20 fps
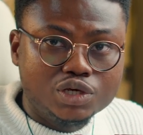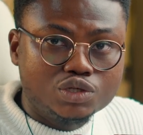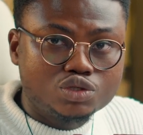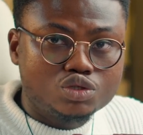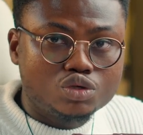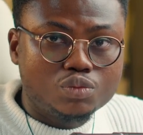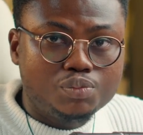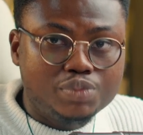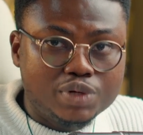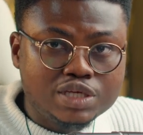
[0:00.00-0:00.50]

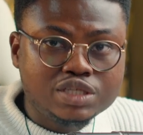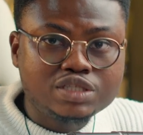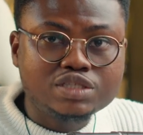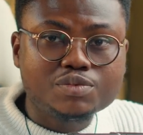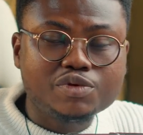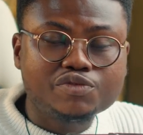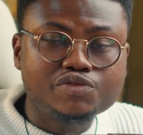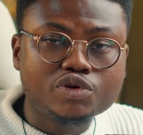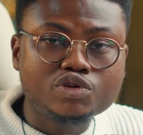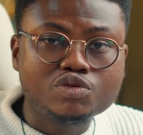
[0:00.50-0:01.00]
So please,
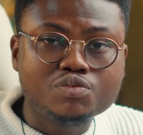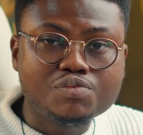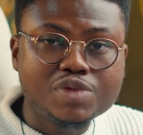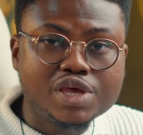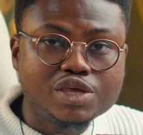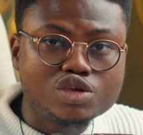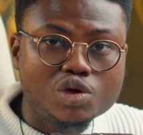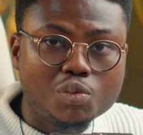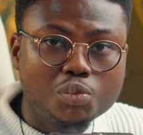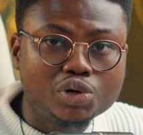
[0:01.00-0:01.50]
before you
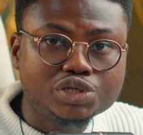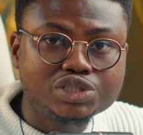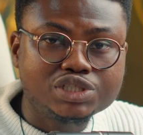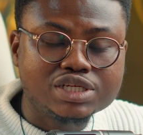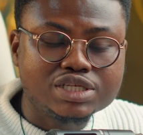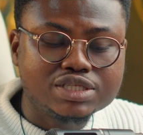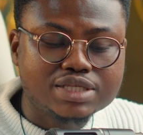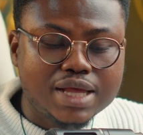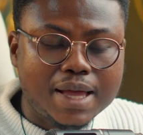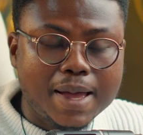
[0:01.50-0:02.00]
make your
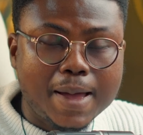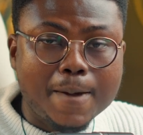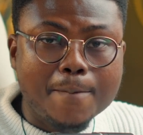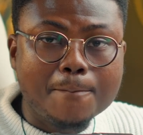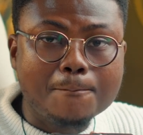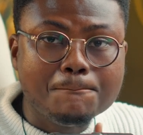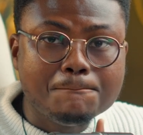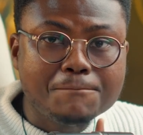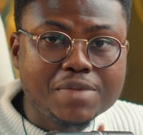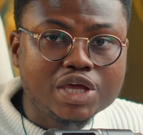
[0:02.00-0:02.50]
purchase,
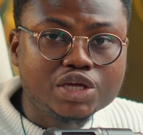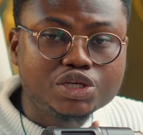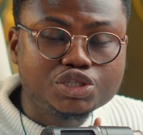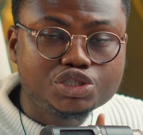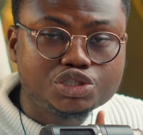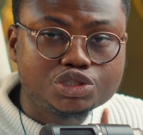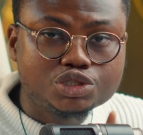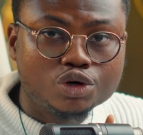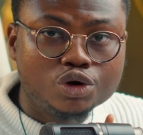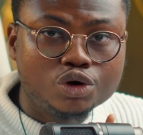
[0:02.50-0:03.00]
make
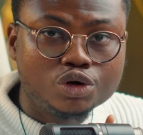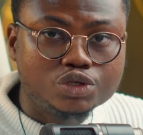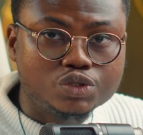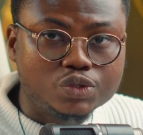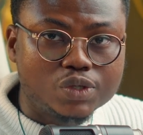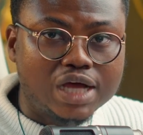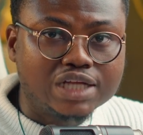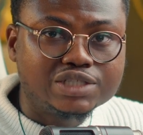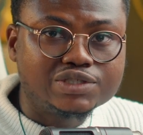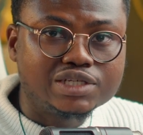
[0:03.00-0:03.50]
sure
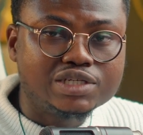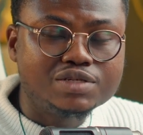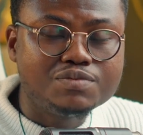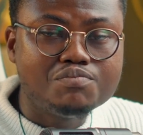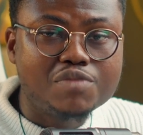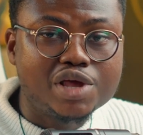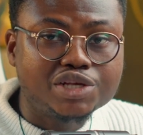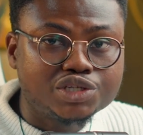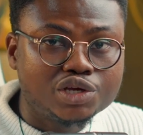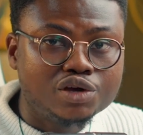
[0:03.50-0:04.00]
you actually
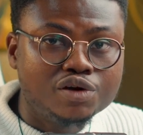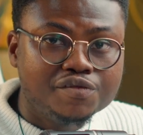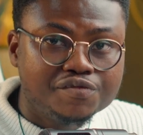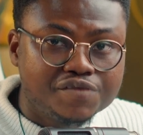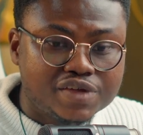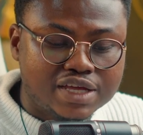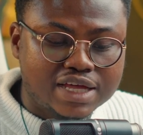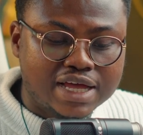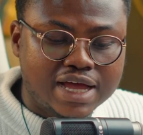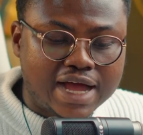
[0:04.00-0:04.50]
measure your
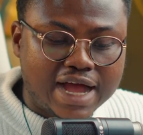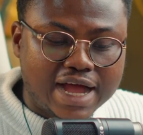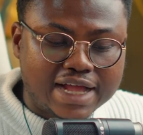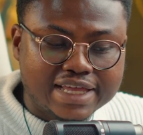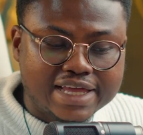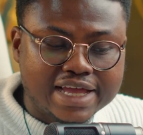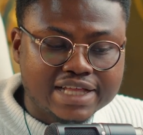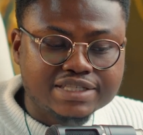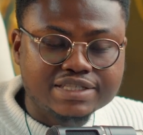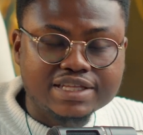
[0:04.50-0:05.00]
finger
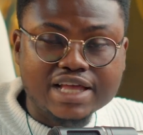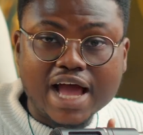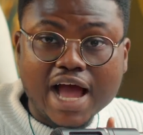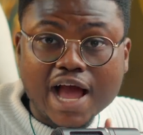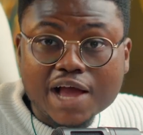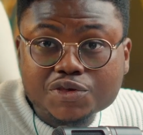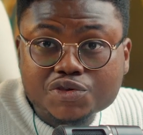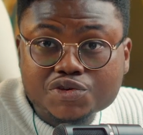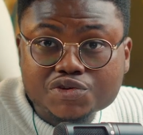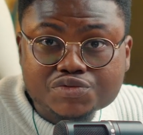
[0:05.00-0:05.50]
and get the
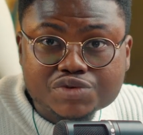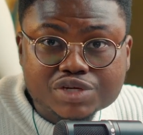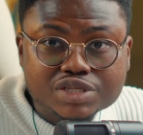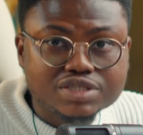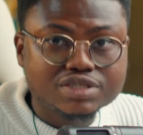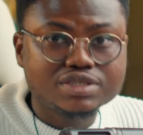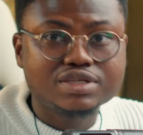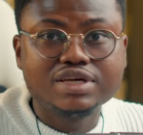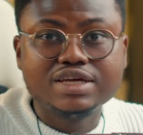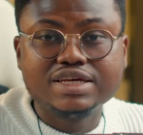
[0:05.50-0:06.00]

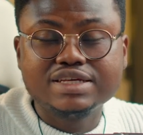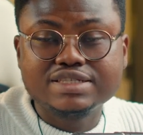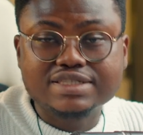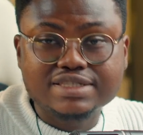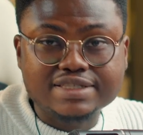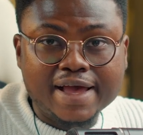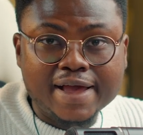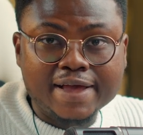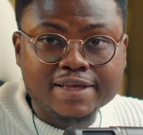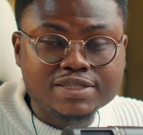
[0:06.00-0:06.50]
accurate
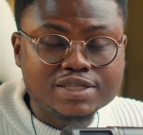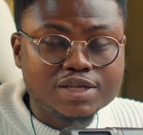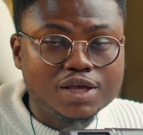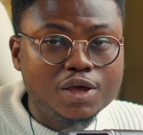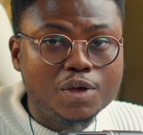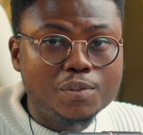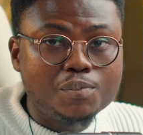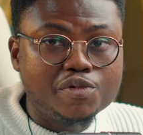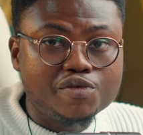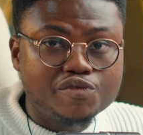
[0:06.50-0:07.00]
size
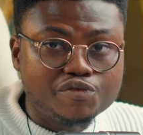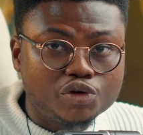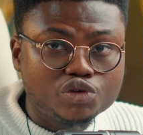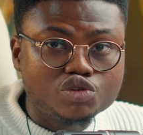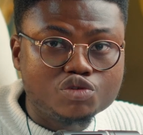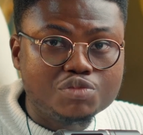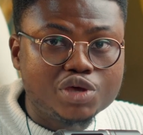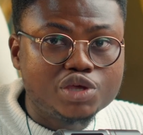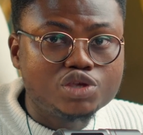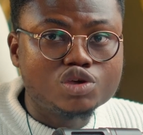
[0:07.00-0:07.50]
before
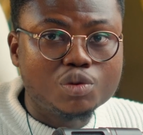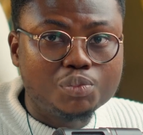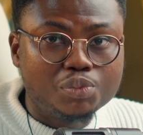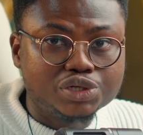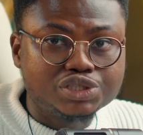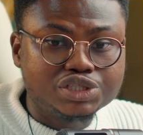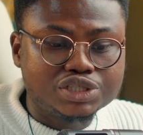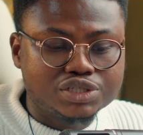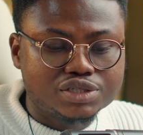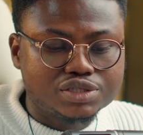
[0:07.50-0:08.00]
you make your
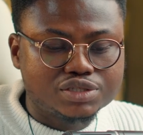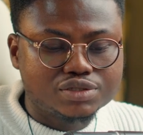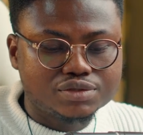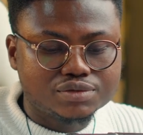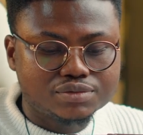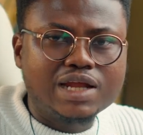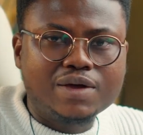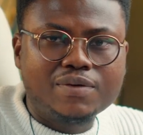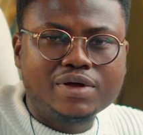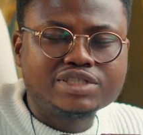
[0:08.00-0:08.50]
purchase.
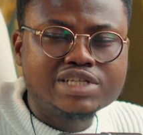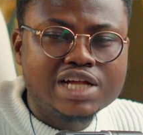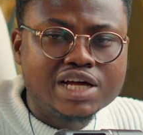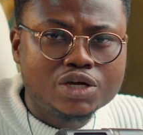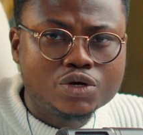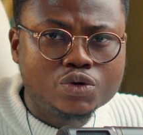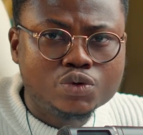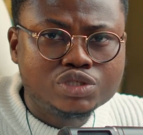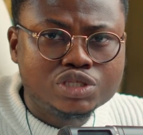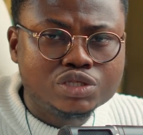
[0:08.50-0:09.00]
Now,
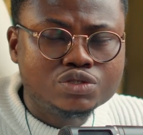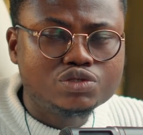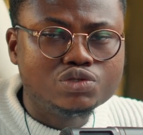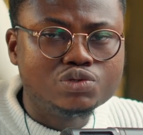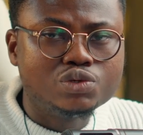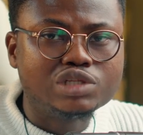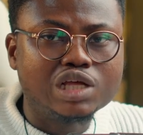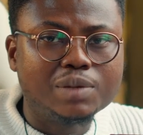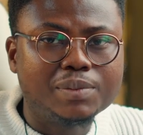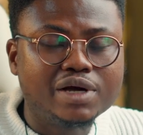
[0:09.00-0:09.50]
another cool thing to
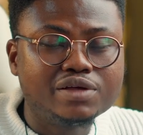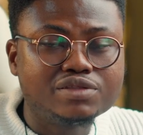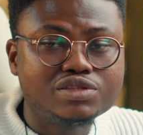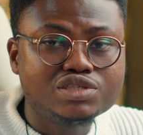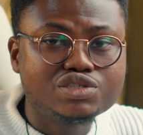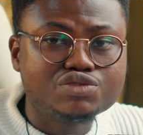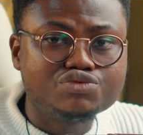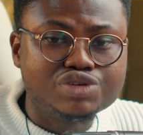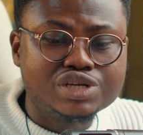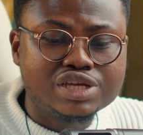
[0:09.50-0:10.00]
note about
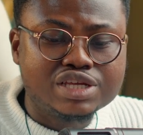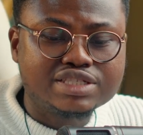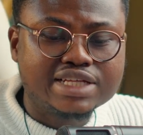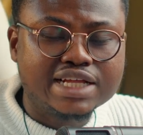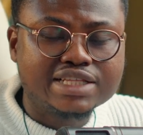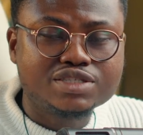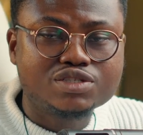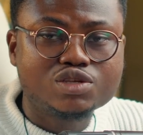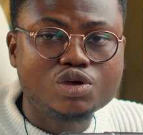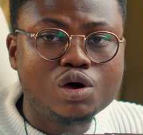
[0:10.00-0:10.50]
this ring is
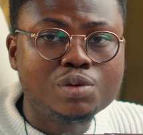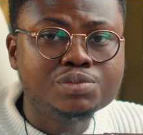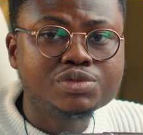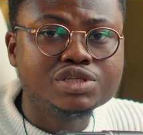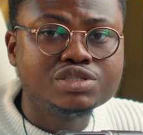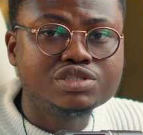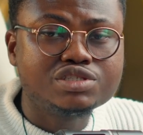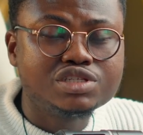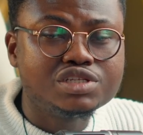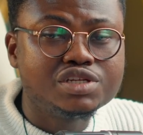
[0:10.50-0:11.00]
that it comes
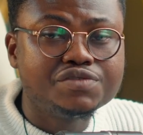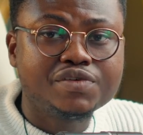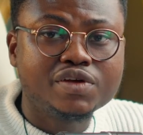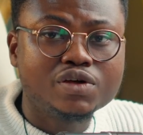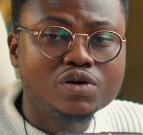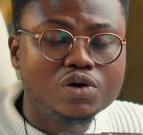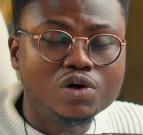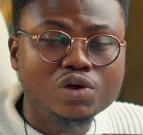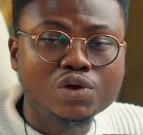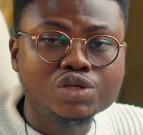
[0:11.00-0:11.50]
in 3
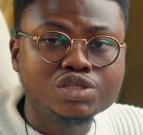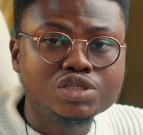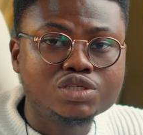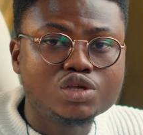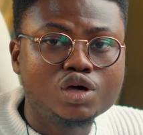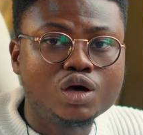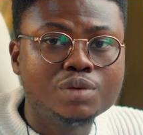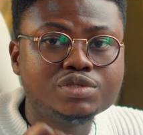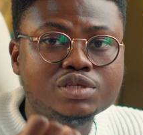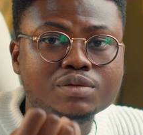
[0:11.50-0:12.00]
different colors.
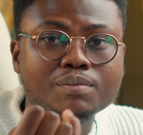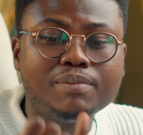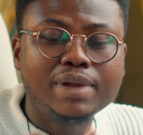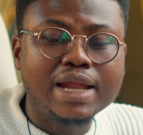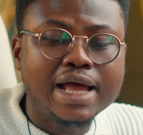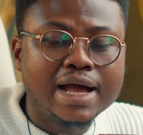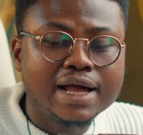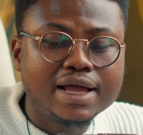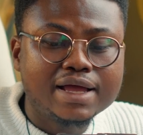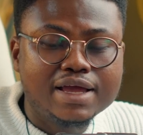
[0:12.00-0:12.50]
It comes in
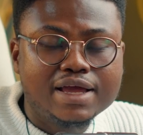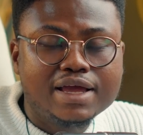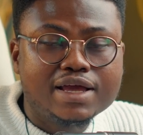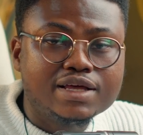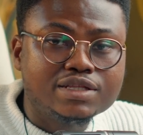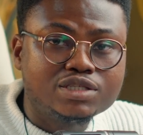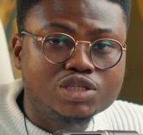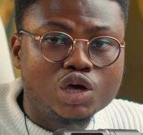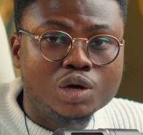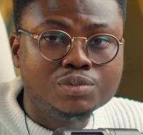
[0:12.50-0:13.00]
black,
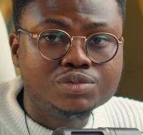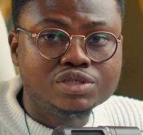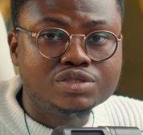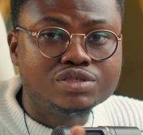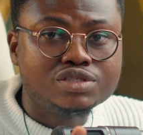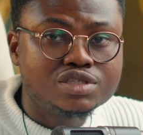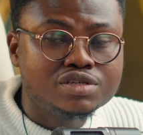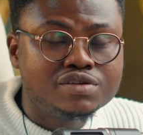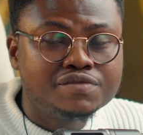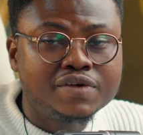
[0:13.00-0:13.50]
it comes
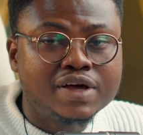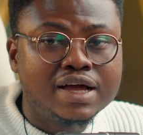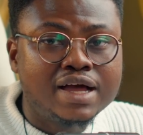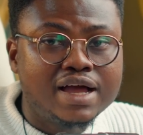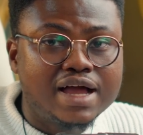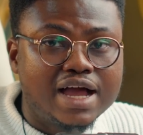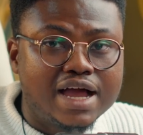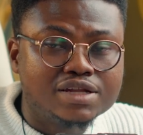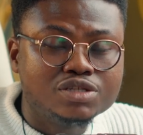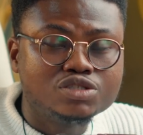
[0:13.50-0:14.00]
in
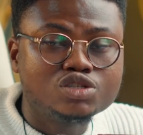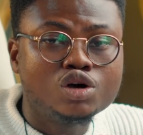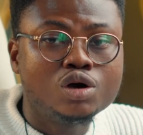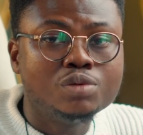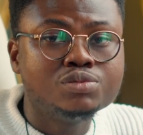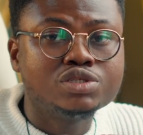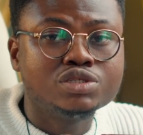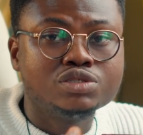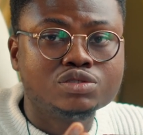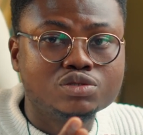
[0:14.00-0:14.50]
silver, and it
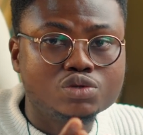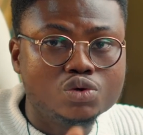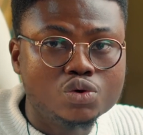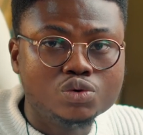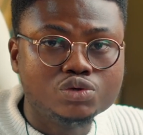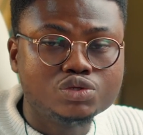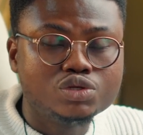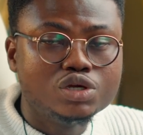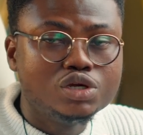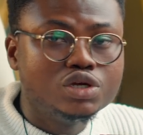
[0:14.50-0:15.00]
comes in
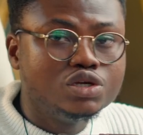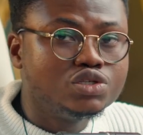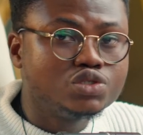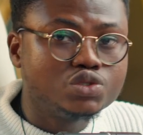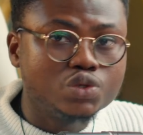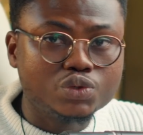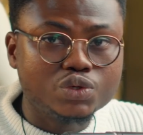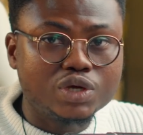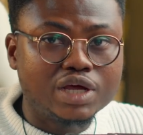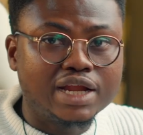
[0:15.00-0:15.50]
gold.
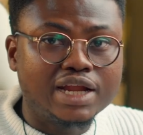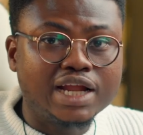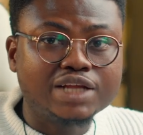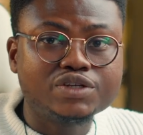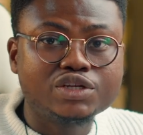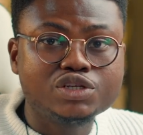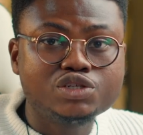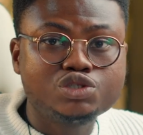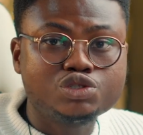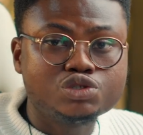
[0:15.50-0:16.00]
So you can
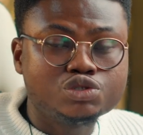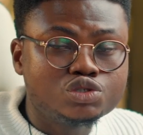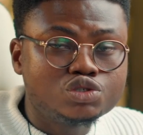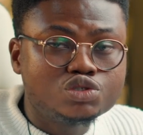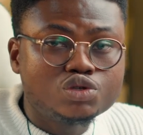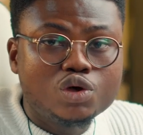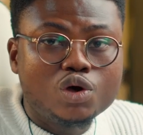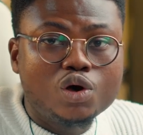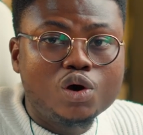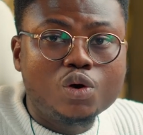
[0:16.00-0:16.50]
actually
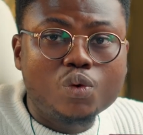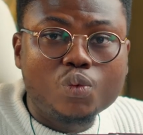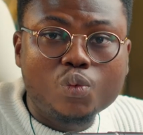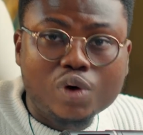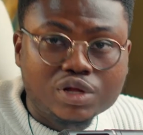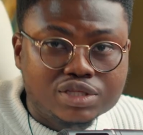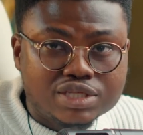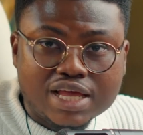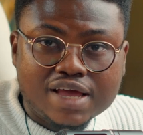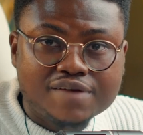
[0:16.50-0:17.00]
choose
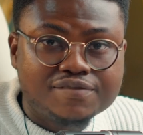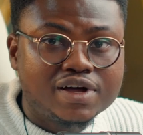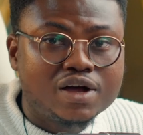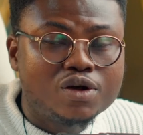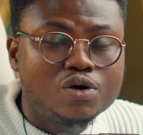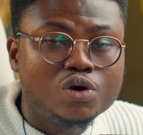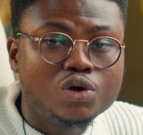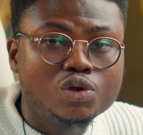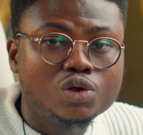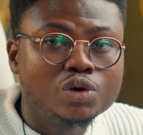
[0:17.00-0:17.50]
whatever
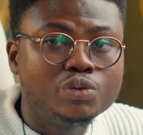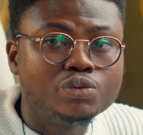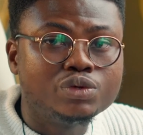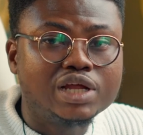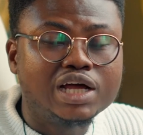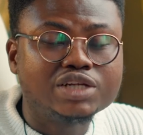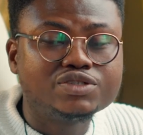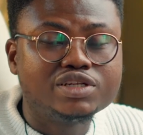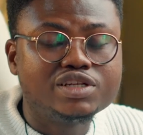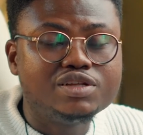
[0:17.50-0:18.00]
color
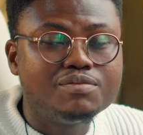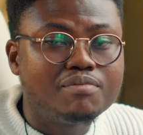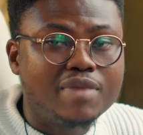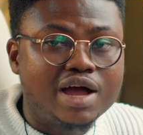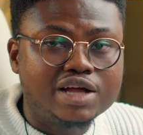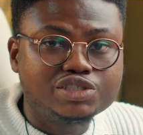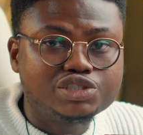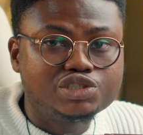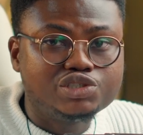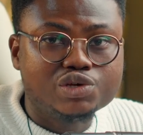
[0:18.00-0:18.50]
would actually
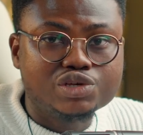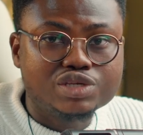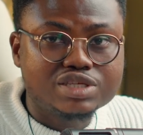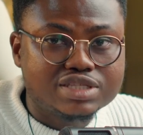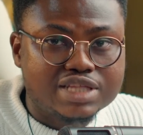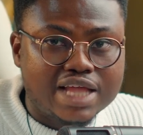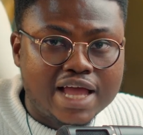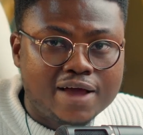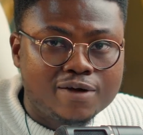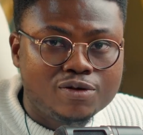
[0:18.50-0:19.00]
match your
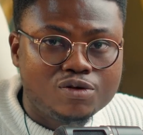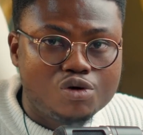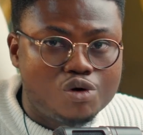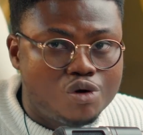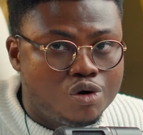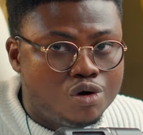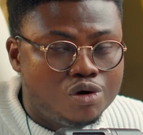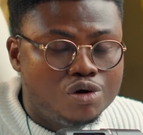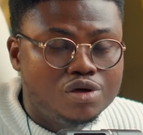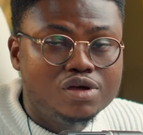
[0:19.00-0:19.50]
style
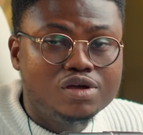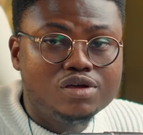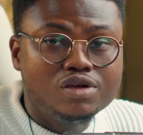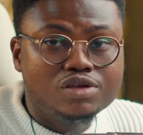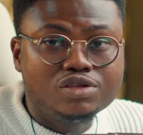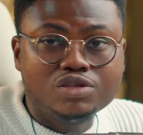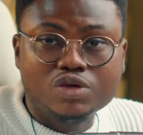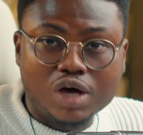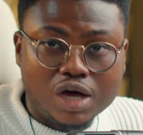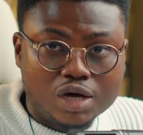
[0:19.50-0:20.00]
or
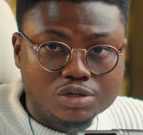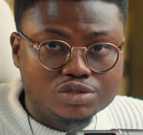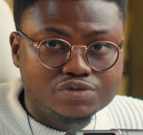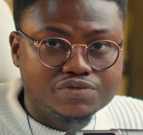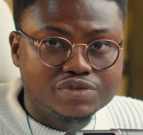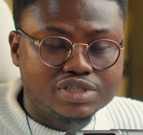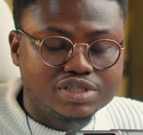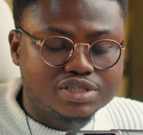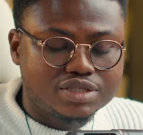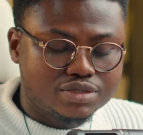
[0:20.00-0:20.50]
your
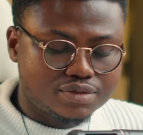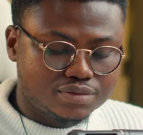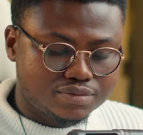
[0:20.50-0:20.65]
outfits.